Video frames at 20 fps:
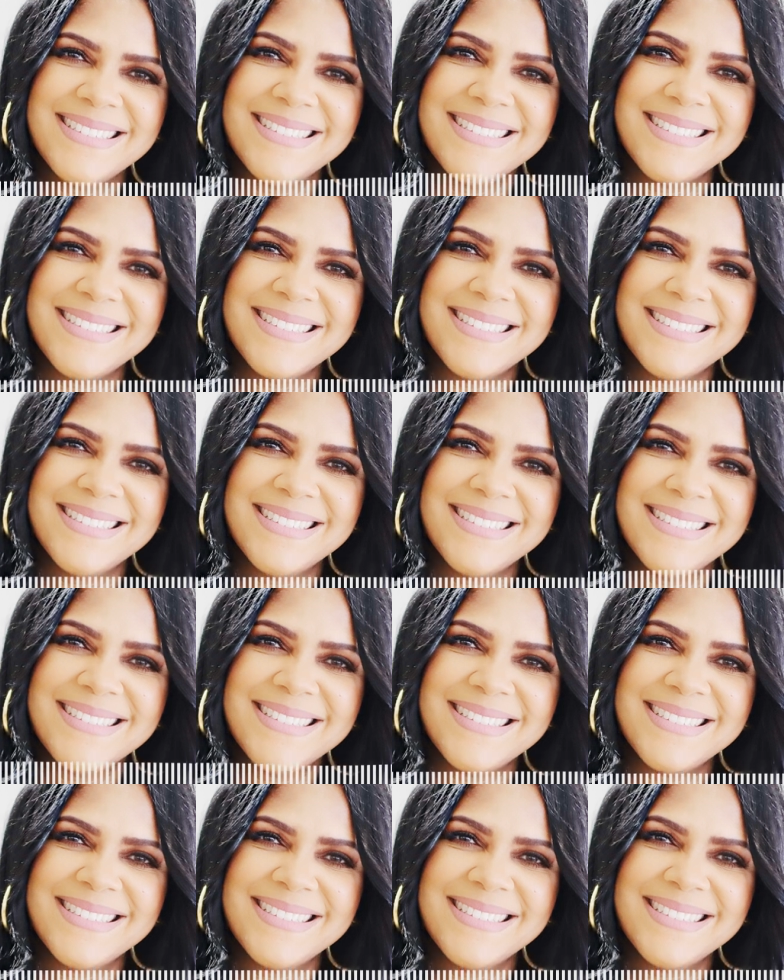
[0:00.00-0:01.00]
Like
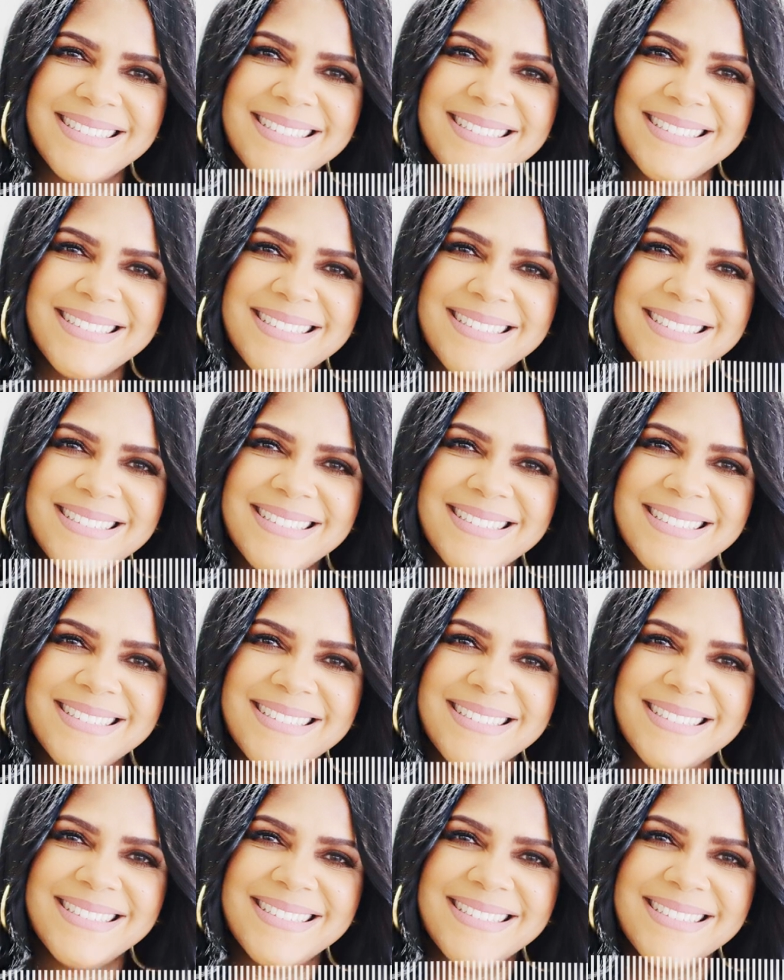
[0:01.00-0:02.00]
like that. Those
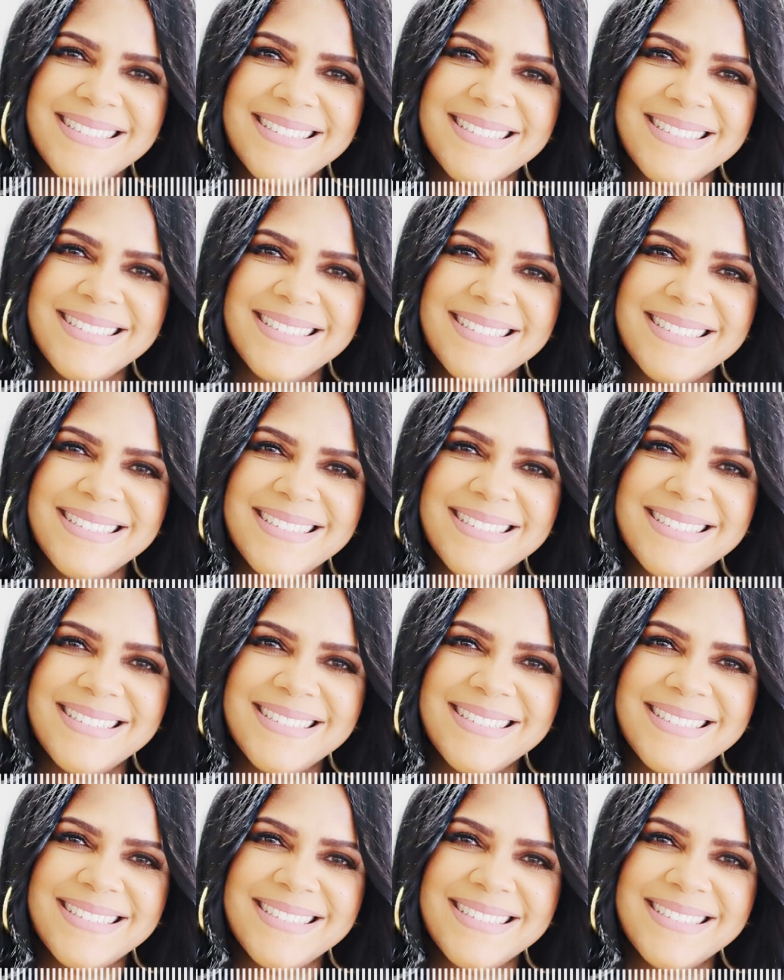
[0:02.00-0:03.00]
are also
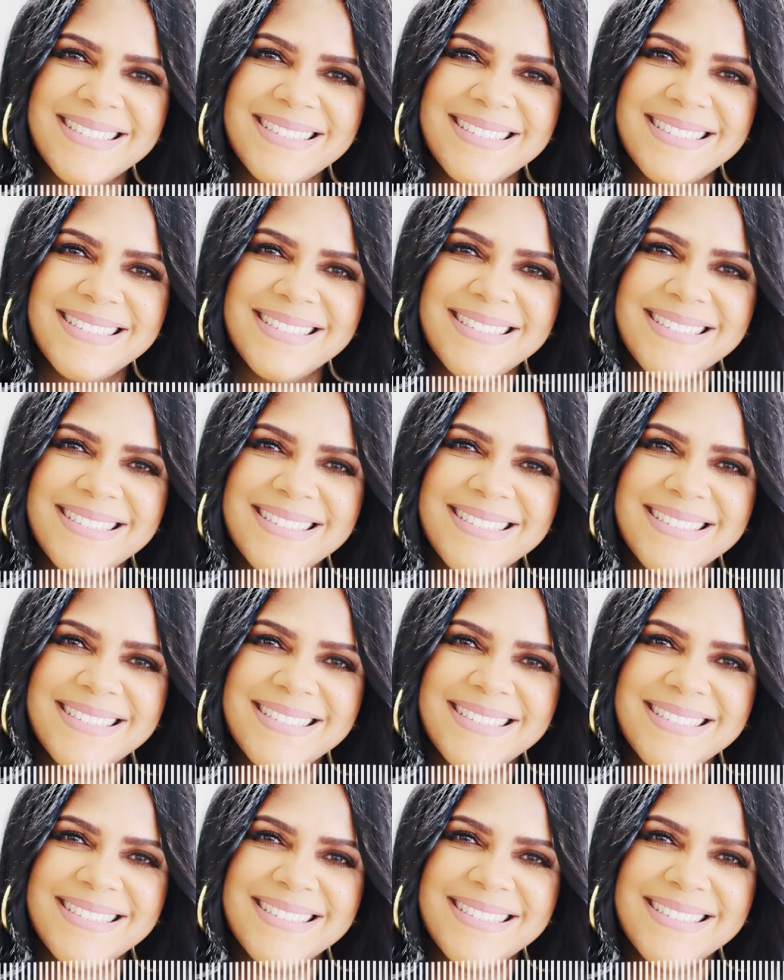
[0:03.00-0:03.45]
limiting beliefs.